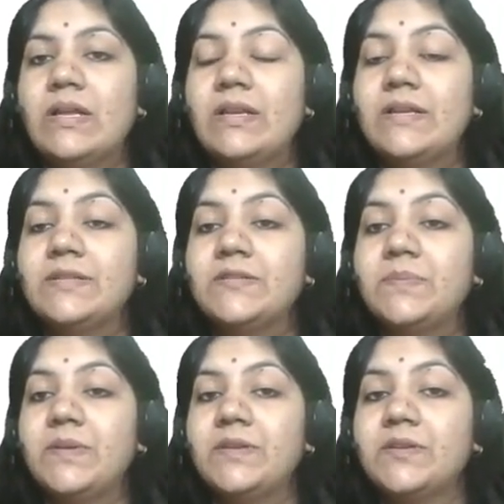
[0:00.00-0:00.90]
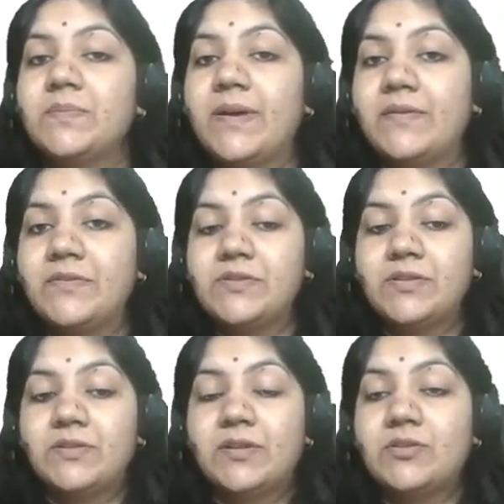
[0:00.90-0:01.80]
Latest period by which
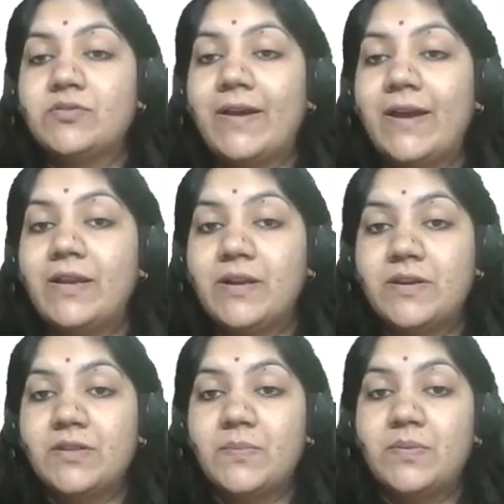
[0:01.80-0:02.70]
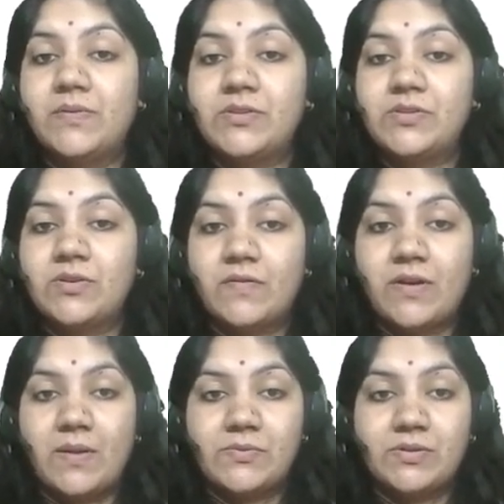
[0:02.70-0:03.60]
the trial under the Prevention of
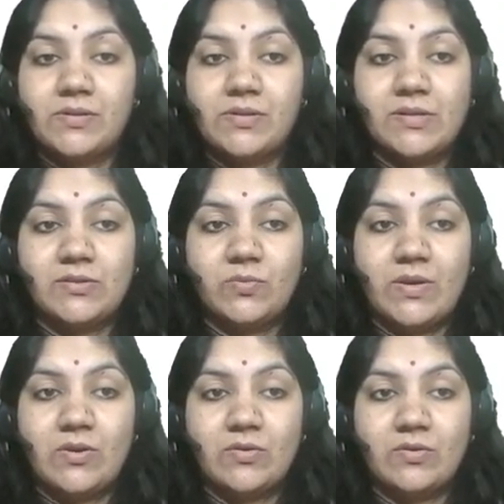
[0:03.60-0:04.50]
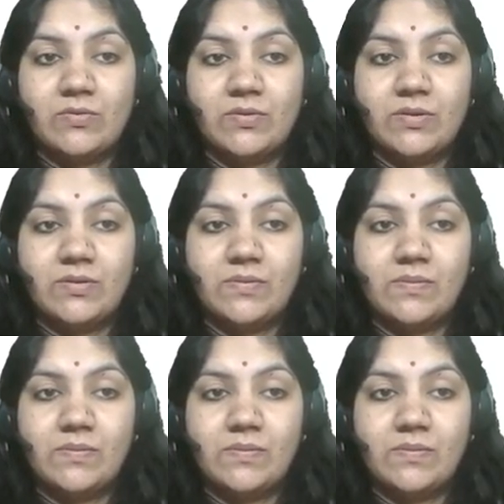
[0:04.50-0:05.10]
Corruption is to be concluded.